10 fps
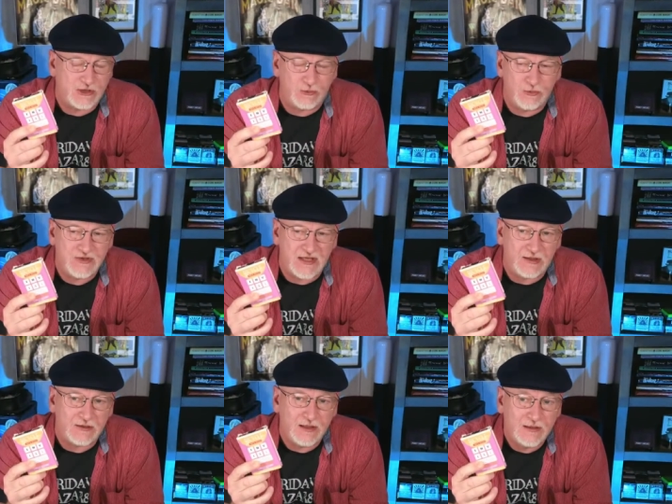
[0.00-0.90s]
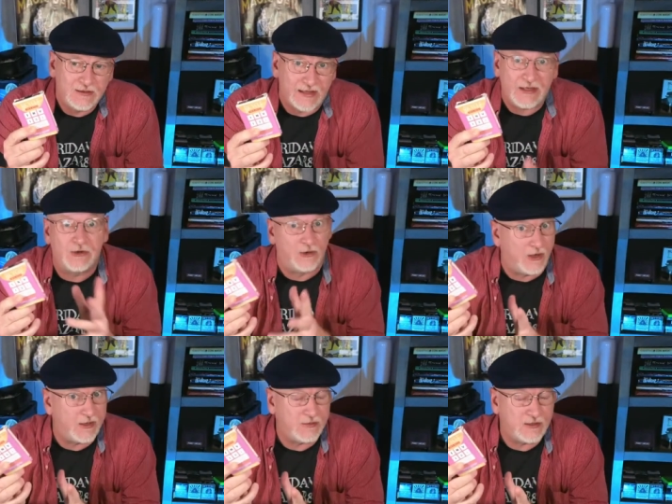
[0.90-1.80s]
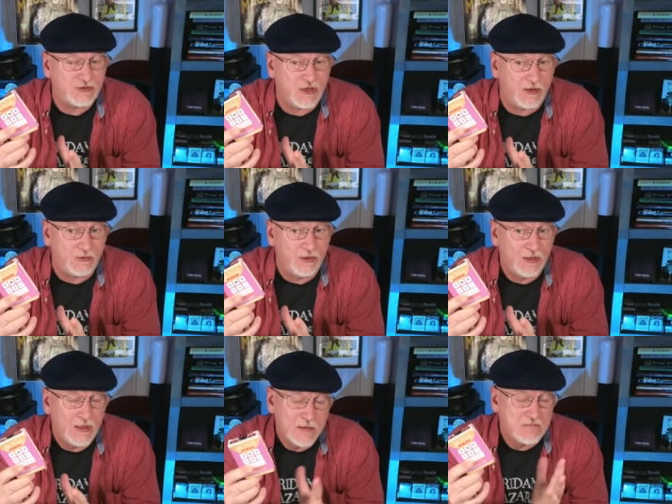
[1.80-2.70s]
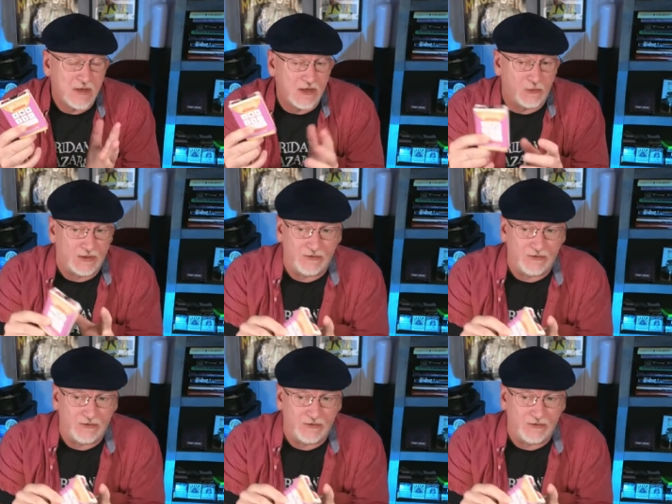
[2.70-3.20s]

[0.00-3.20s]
routine later on in the show, but no one is